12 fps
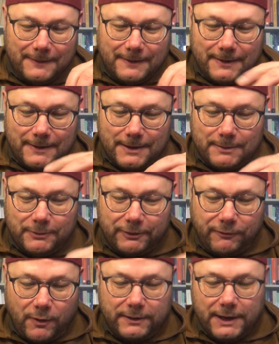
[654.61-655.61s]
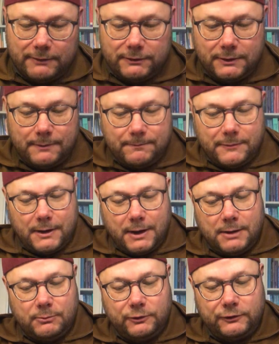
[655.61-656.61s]
The fourth level,
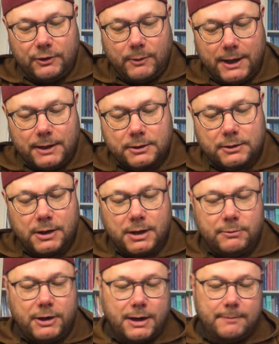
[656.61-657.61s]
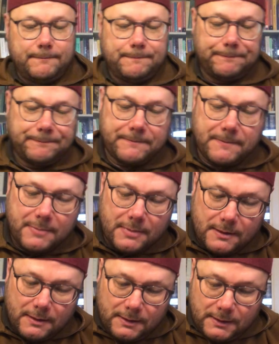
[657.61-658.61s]
al-Mustawa al-Rabi',
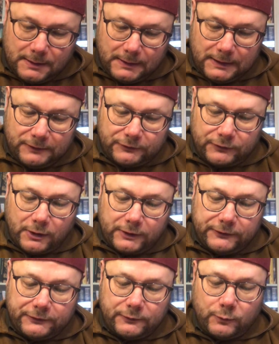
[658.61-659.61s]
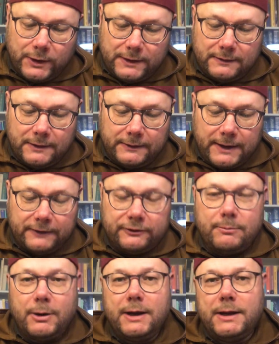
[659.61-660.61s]
it starts with the text
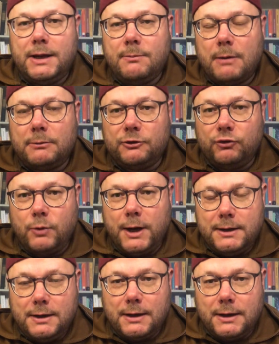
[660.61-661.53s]
by Imam al-Juwayni,